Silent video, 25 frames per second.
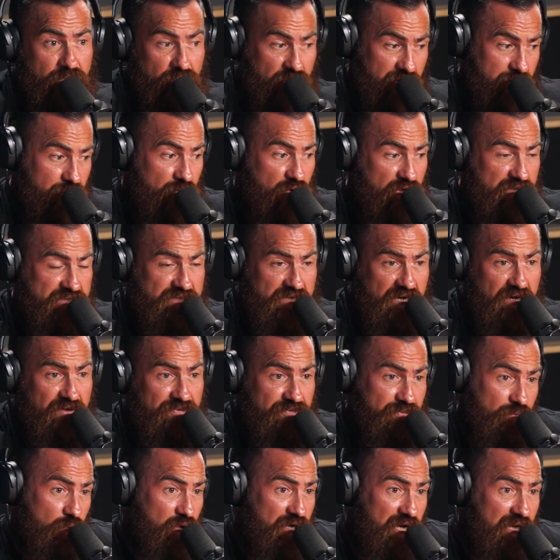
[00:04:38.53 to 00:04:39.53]
One of my
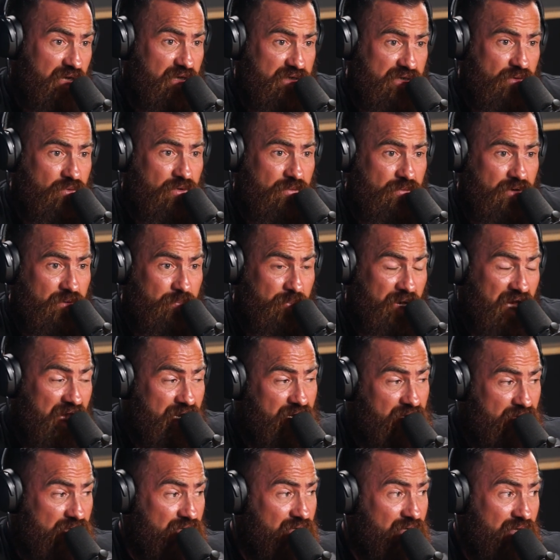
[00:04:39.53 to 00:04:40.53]
stuff. What color do you want me to
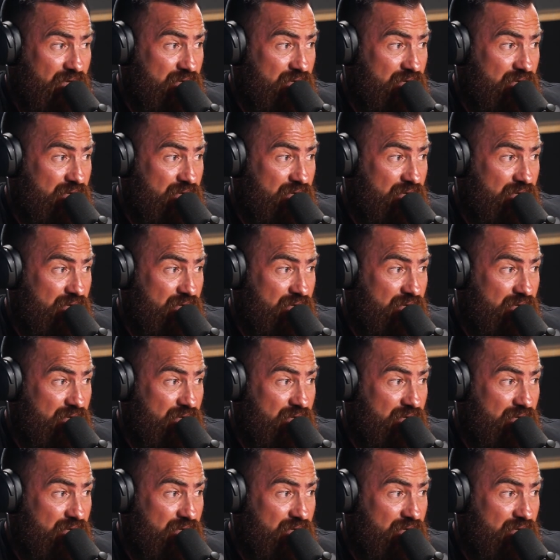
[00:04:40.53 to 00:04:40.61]
paint it?"